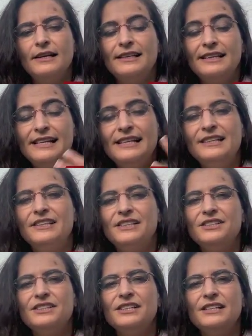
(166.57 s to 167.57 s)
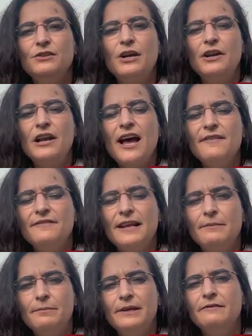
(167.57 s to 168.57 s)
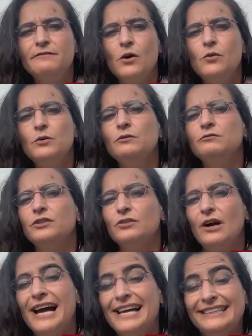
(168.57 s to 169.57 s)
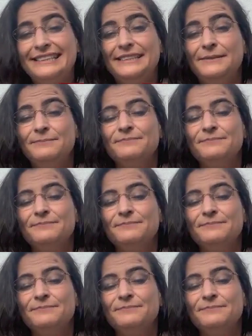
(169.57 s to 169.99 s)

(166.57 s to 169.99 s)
in English, you don't have that big vocal variety